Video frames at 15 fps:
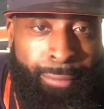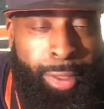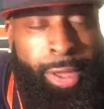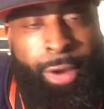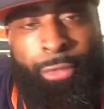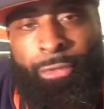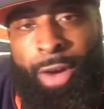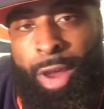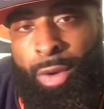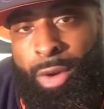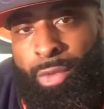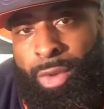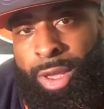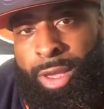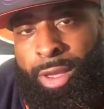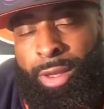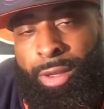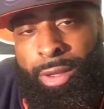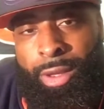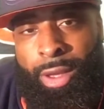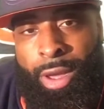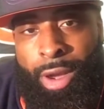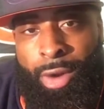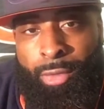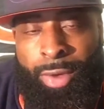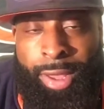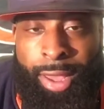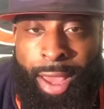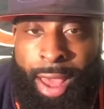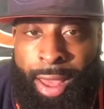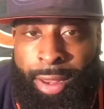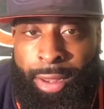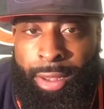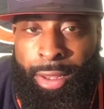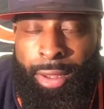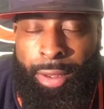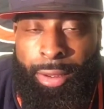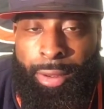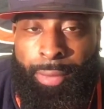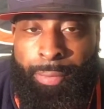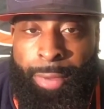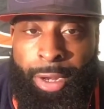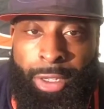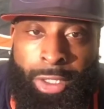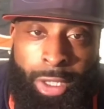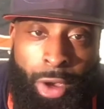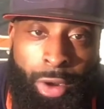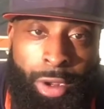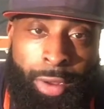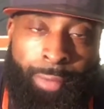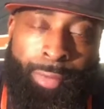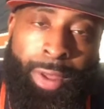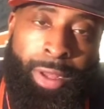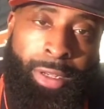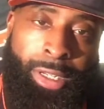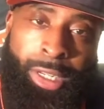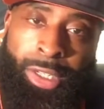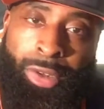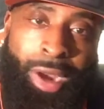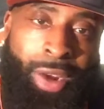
Then the following week we got Minnesota. Just so